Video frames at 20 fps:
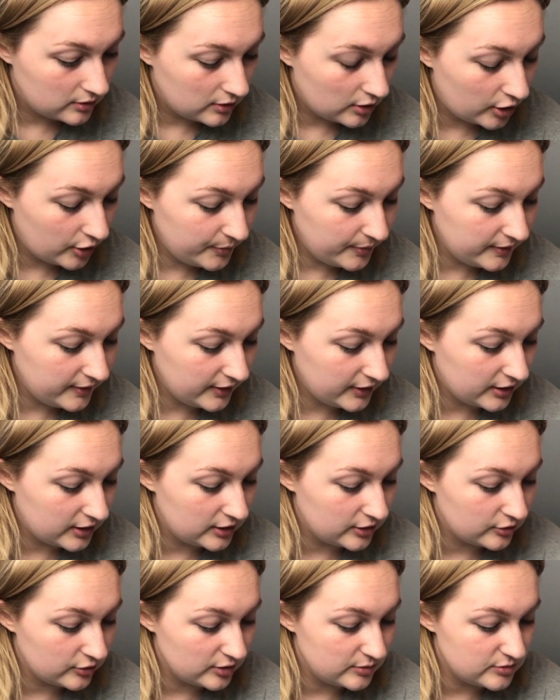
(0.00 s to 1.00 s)
Open the colour
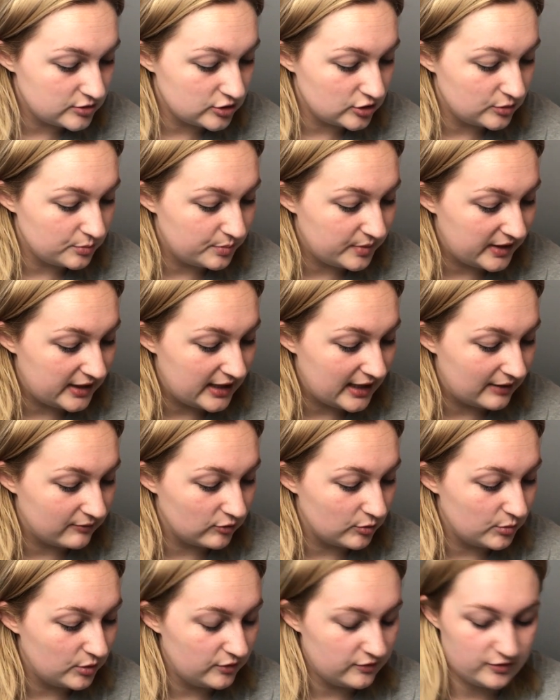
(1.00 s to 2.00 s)
cream tube B and
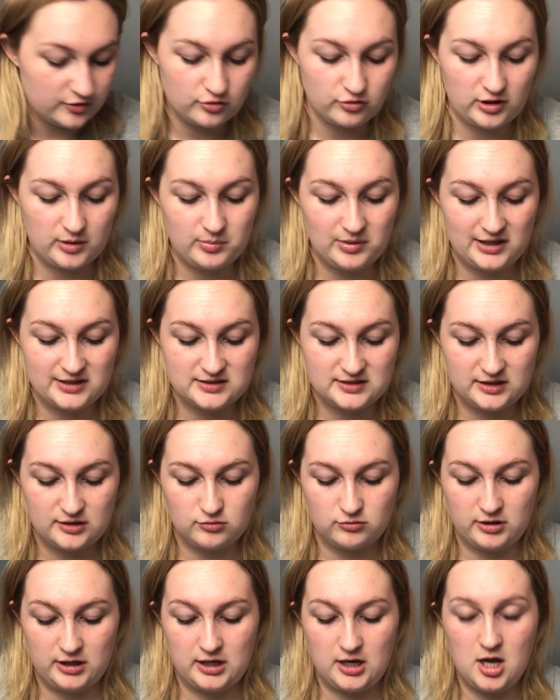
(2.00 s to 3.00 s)
remove the grey plastic
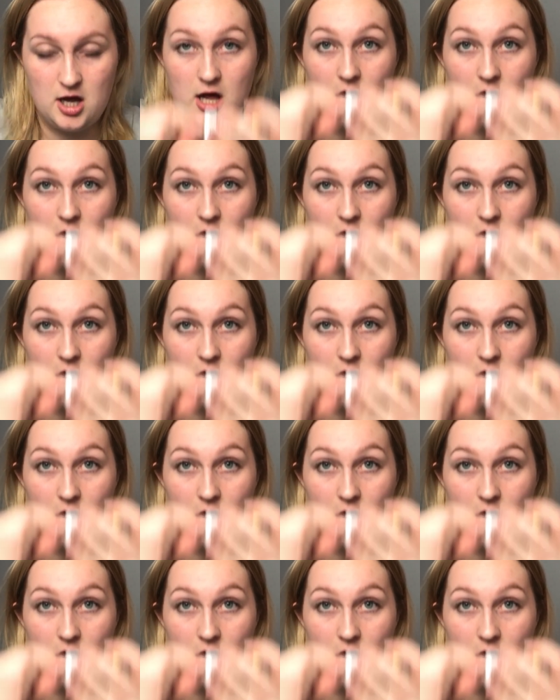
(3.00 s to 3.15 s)
ring.